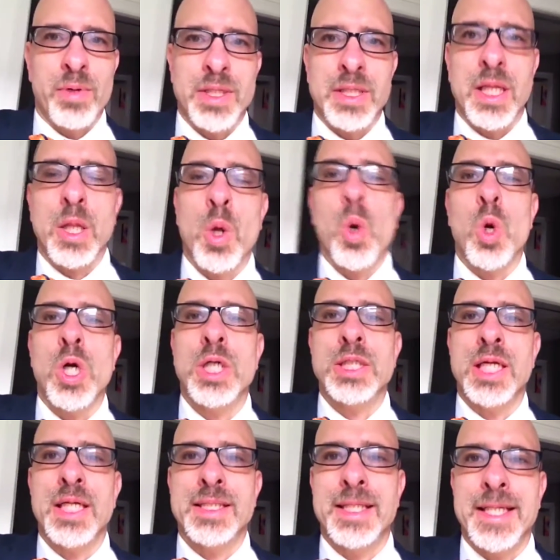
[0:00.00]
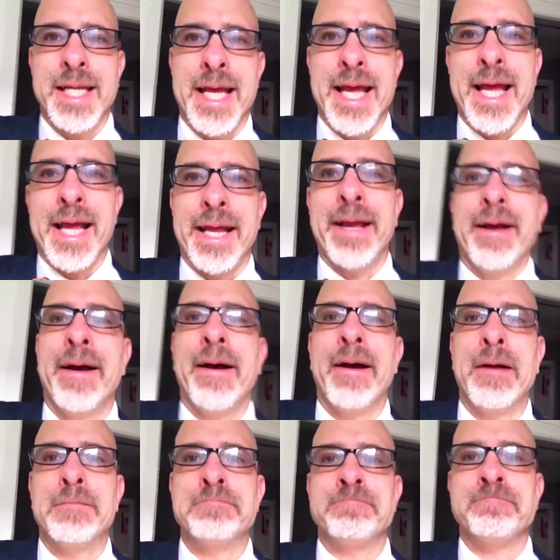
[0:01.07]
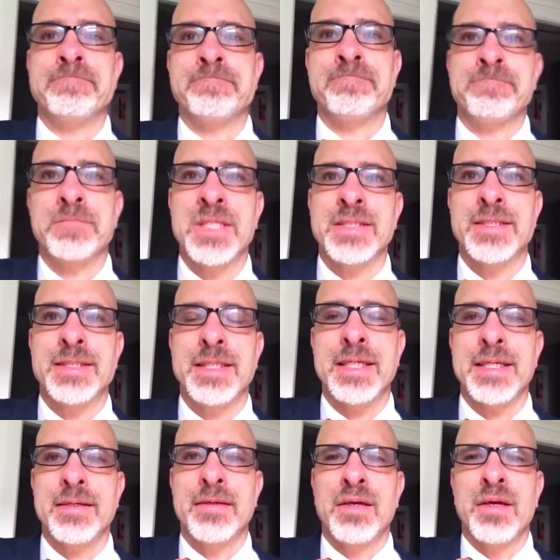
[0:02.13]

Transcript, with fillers: Lord today. Let's see,